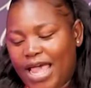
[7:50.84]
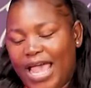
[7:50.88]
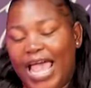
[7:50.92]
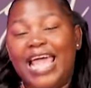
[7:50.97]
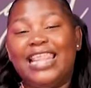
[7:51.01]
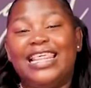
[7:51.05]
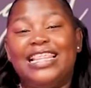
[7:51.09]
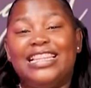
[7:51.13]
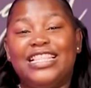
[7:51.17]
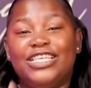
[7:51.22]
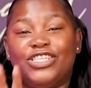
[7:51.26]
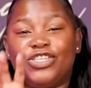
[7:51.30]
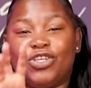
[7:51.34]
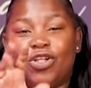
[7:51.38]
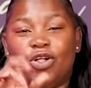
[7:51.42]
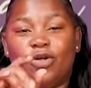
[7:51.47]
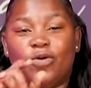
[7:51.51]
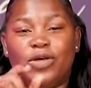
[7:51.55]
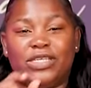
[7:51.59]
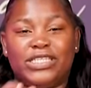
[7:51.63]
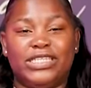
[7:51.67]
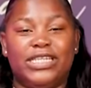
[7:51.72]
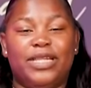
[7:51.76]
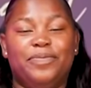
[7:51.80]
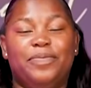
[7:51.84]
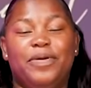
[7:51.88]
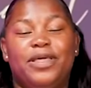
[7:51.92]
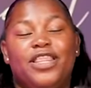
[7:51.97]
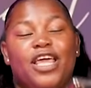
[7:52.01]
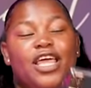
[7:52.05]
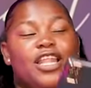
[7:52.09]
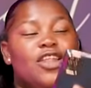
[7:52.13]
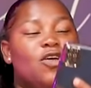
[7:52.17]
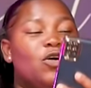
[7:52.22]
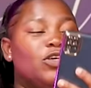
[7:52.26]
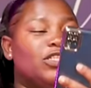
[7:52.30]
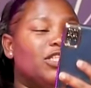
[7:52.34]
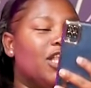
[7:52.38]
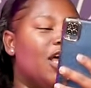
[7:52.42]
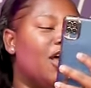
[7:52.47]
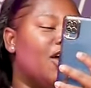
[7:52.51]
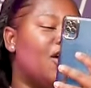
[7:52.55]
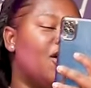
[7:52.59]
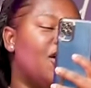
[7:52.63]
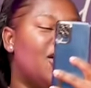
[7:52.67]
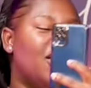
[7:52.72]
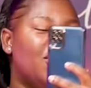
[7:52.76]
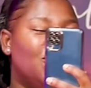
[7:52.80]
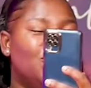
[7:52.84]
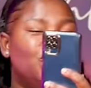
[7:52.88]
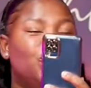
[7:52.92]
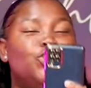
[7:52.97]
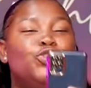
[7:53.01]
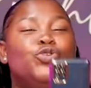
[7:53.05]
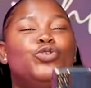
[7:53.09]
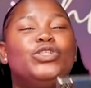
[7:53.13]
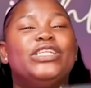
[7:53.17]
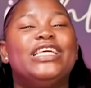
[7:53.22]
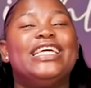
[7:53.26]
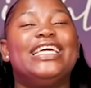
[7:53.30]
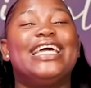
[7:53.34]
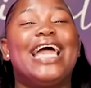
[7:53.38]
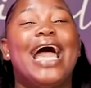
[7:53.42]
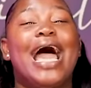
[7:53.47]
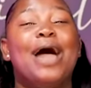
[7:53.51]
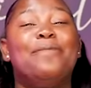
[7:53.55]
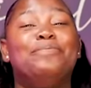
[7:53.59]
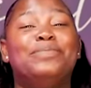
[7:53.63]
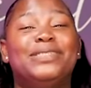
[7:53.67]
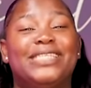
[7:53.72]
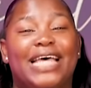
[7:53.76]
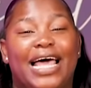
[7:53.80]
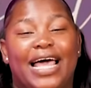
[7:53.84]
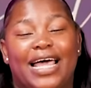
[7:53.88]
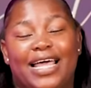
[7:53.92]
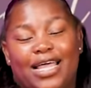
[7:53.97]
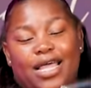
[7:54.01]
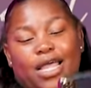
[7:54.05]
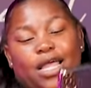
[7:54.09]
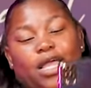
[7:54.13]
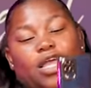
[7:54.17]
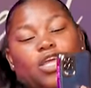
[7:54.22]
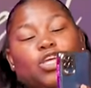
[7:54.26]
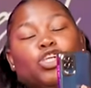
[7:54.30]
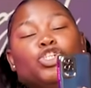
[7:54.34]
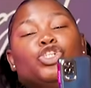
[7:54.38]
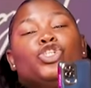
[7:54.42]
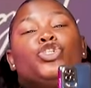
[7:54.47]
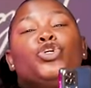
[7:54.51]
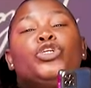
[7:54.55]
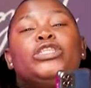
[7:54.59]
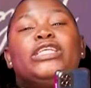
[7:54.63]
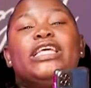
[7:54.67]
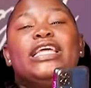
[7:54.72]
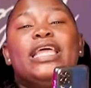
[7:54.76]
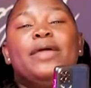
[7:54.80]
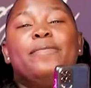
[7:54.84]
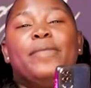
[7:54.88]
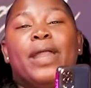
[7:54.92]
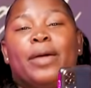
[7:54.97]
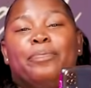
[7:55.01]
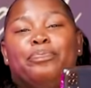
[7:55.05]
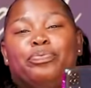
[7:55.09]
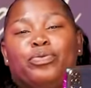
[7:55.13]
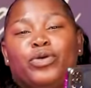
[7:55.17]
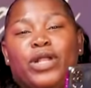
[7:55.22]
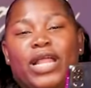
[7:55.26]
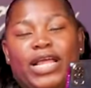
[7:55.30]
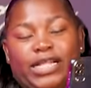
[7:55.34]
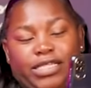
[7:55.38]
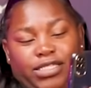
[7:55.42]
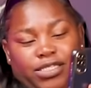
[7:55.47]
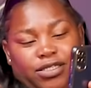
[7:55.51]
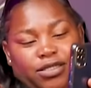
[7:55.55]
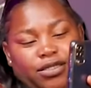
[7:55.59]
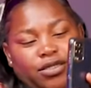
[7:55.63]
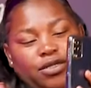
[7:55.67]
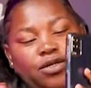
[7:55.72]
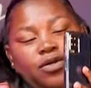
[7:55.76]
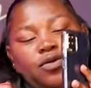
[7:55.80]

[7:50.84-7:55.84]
And then this girl was sleeping there and I was like, shooting Kabza. Shooting him like bullets.